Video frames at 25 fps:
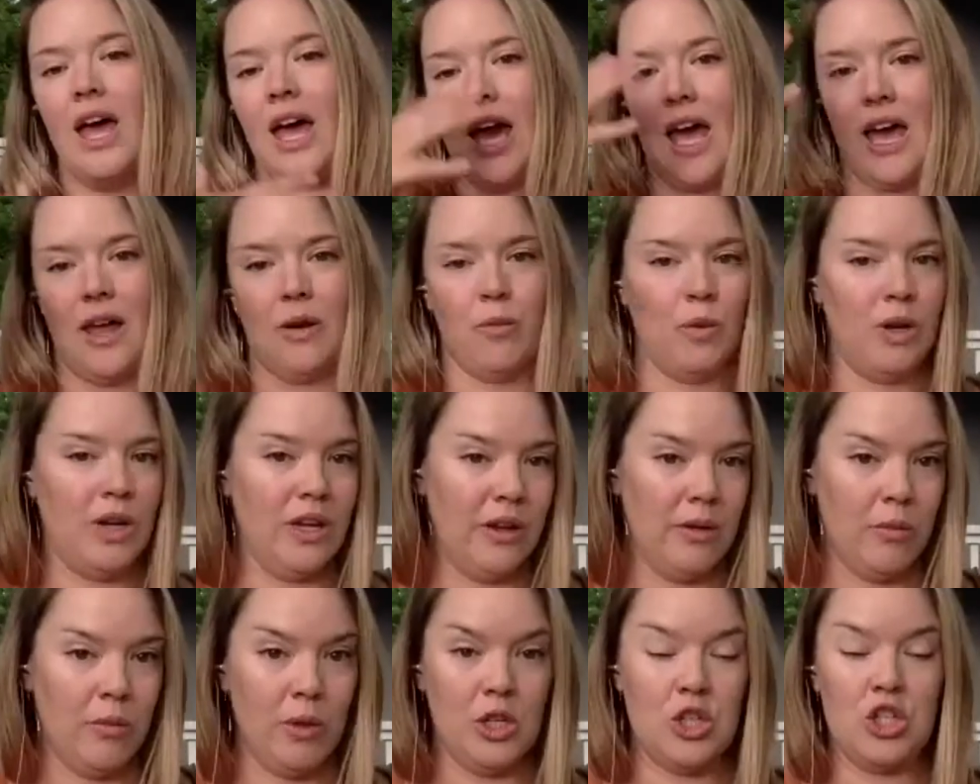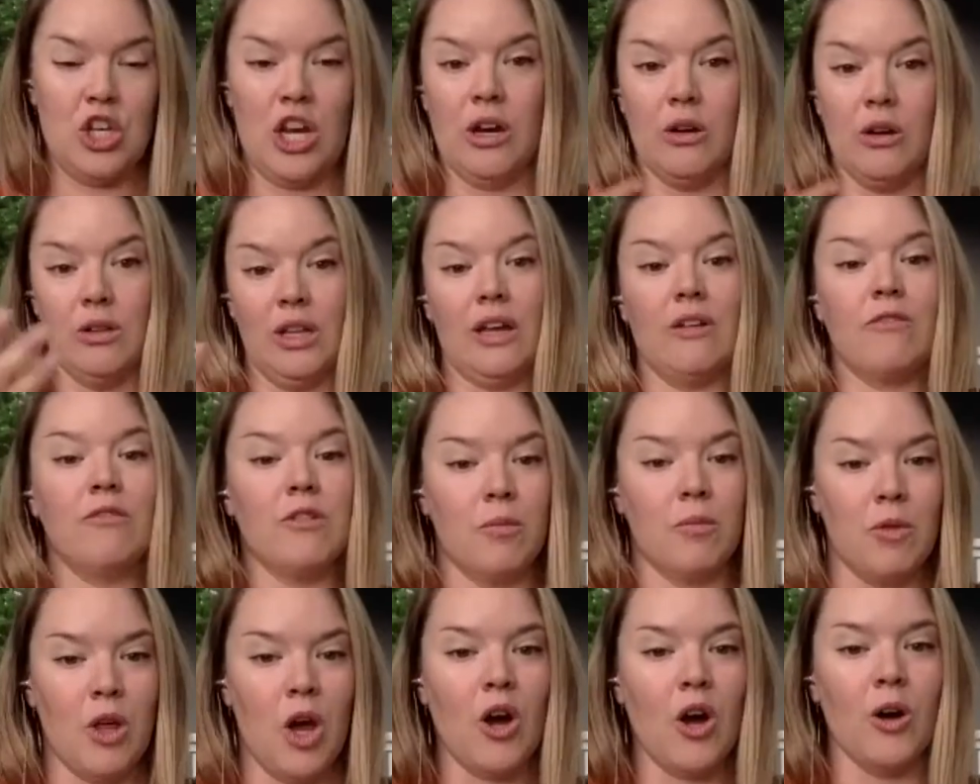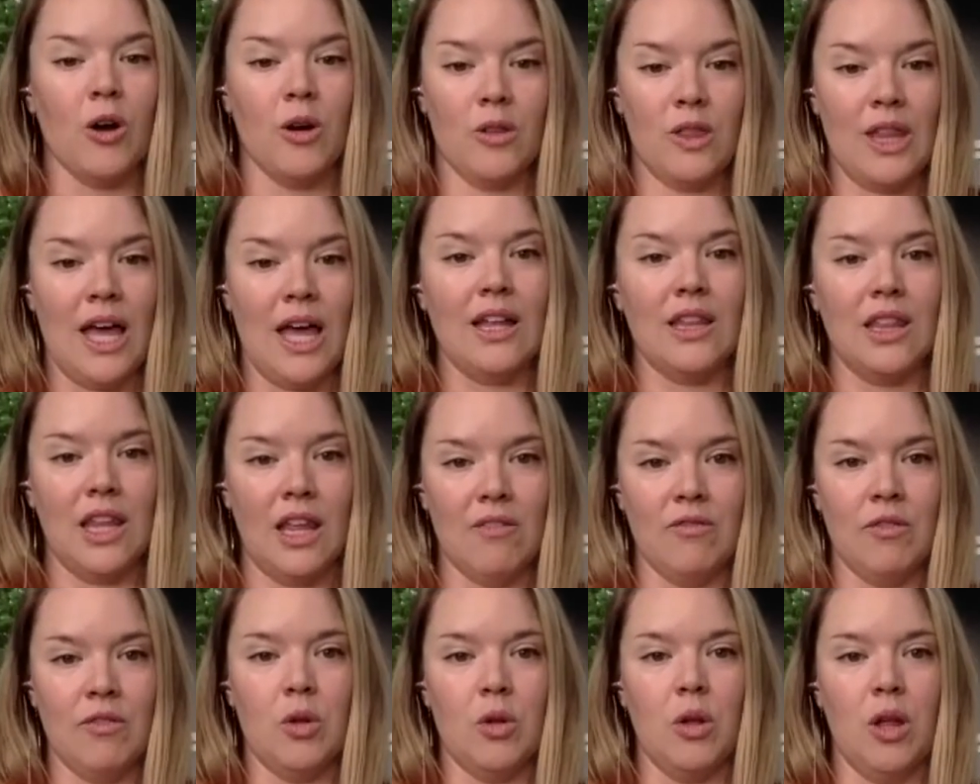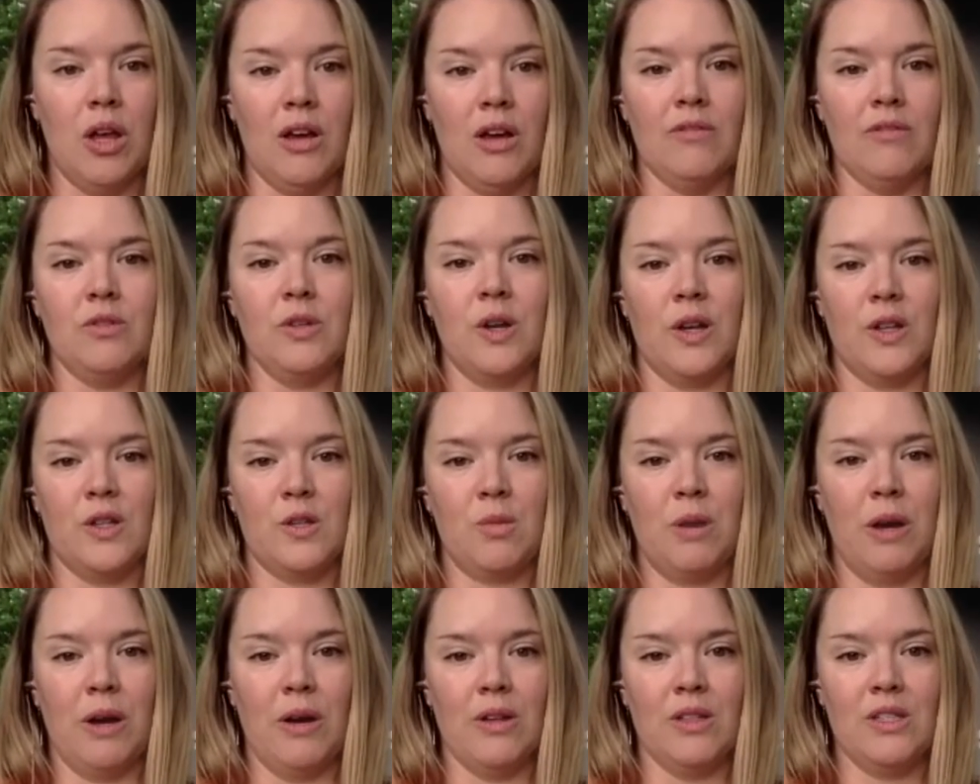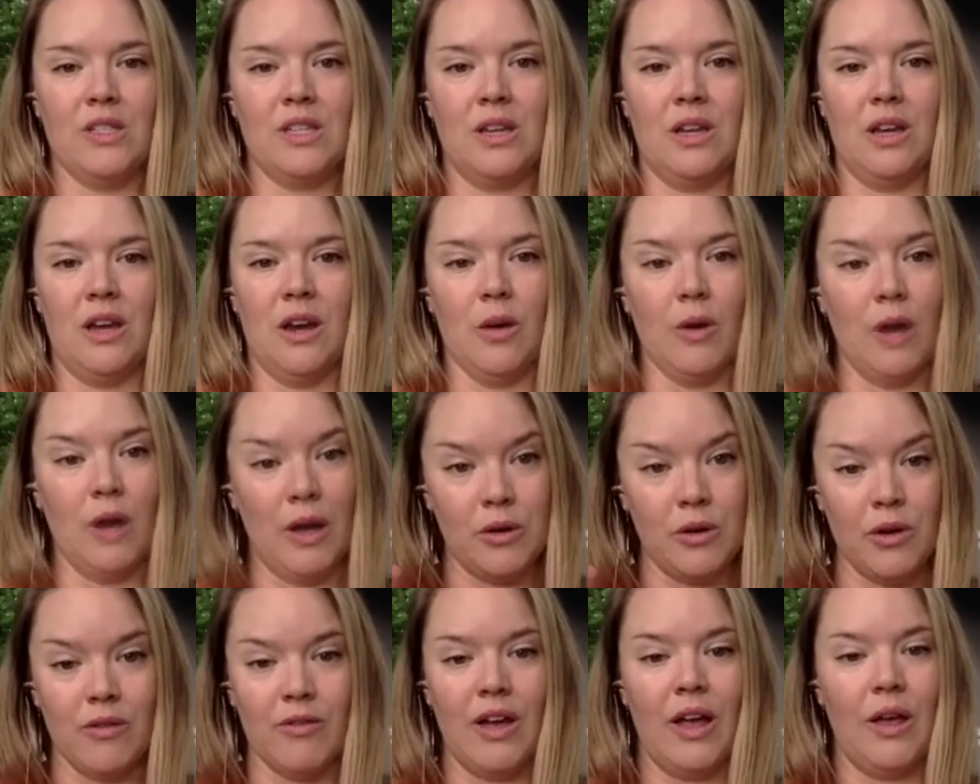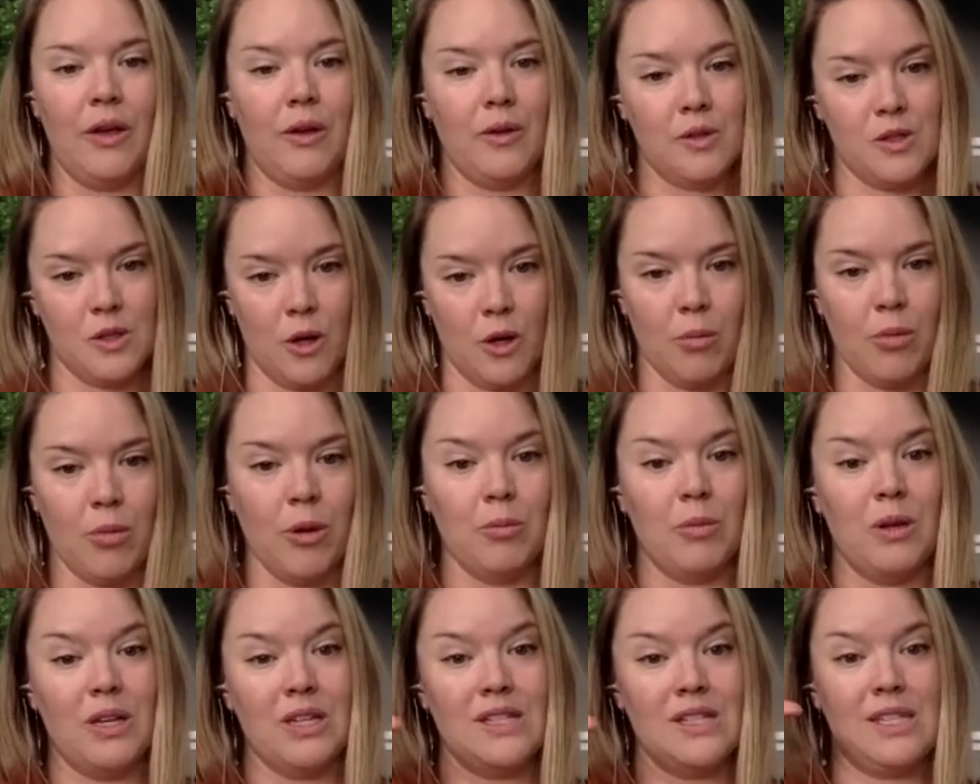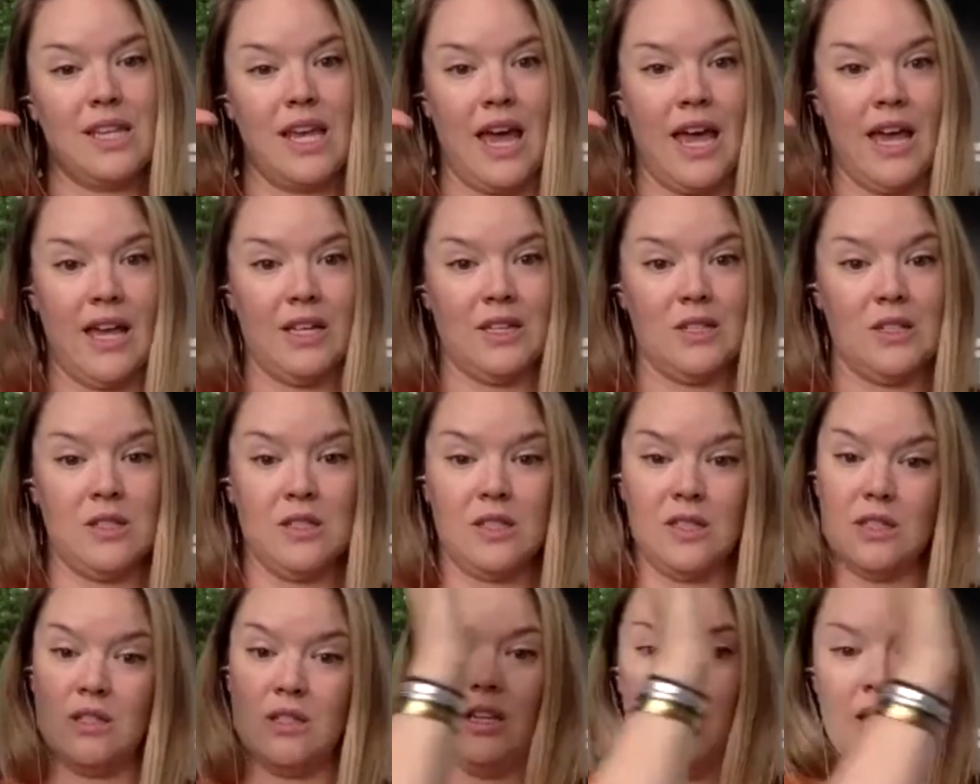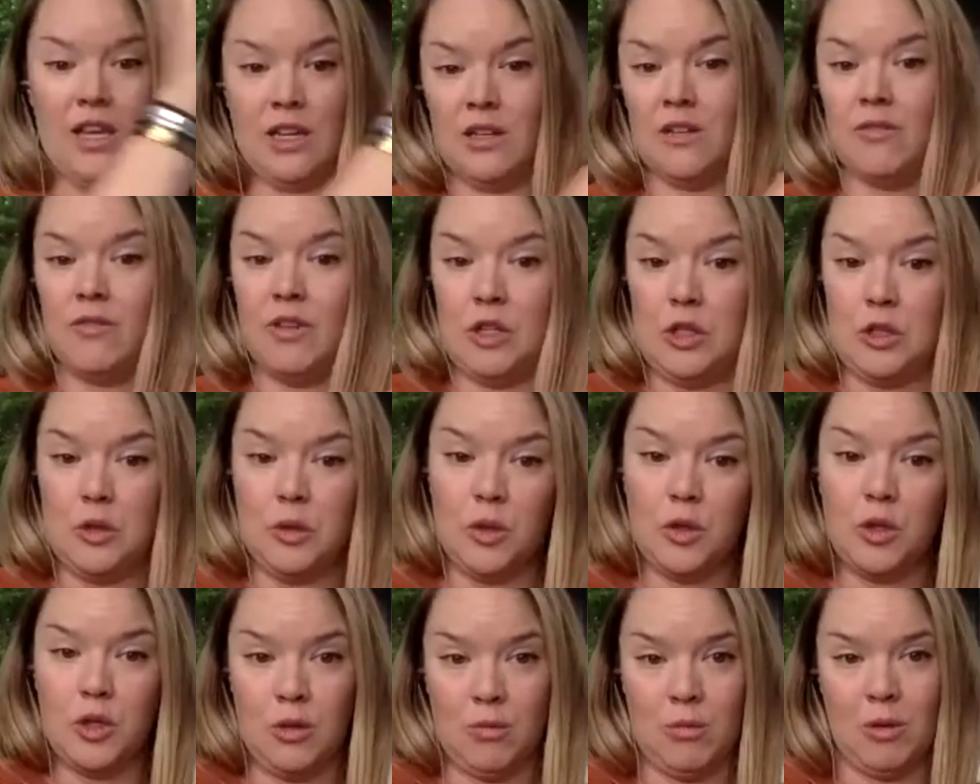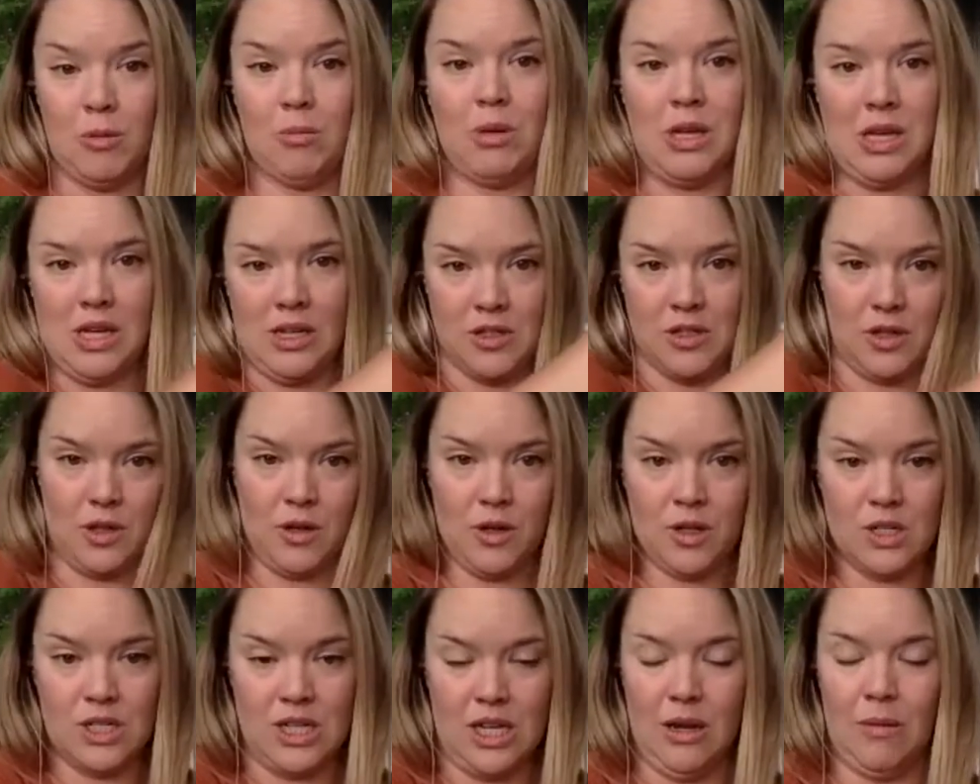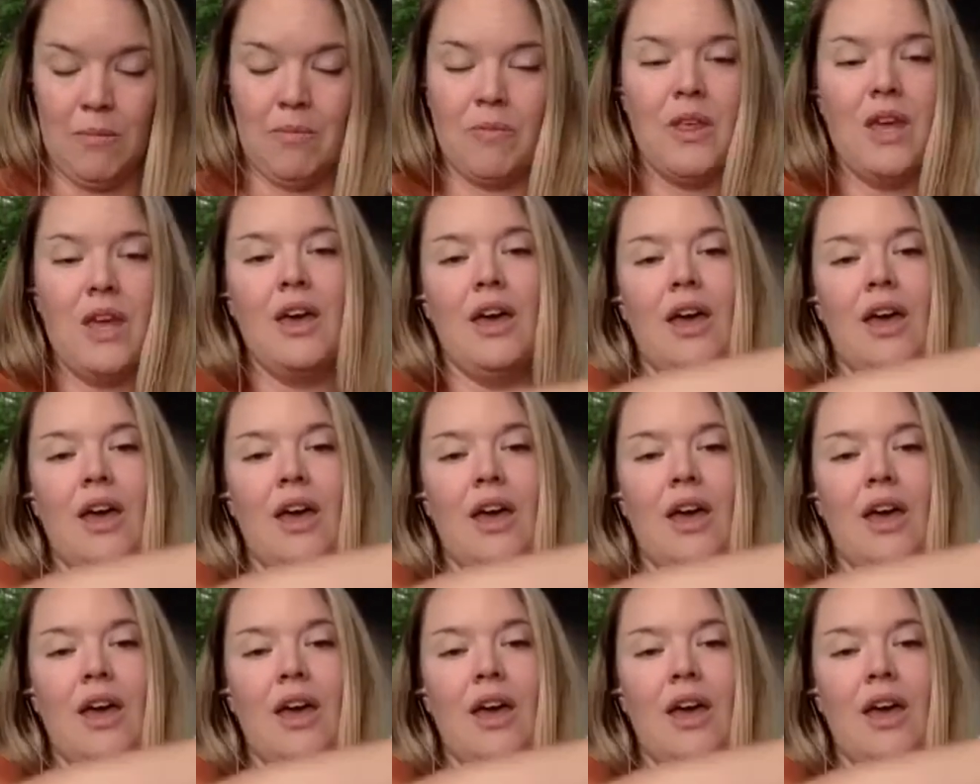And we shared like from the heart that level of transparency around our values and our purpose as individual human beings on our team.